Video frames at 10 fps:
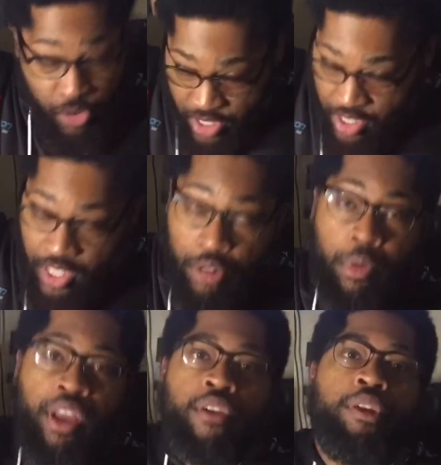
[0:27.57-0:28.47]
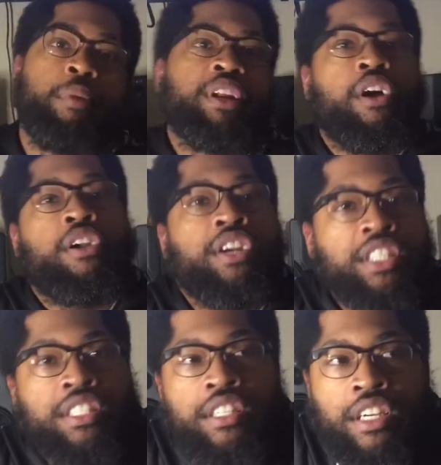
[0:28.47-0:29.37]
Kristina Maione, my daughter
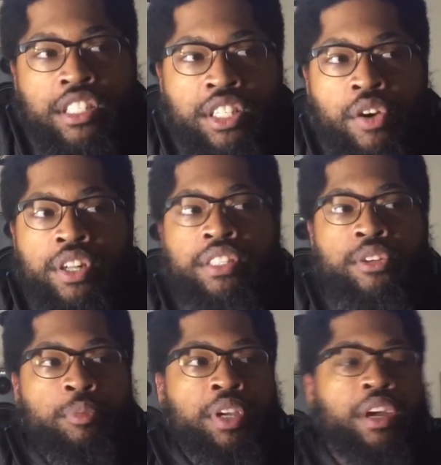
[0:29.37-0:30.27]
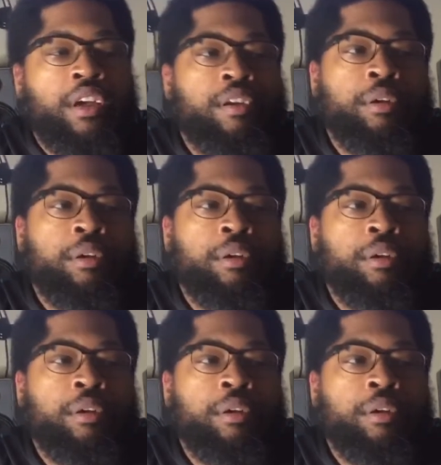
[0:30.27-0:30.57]
just showed it to me.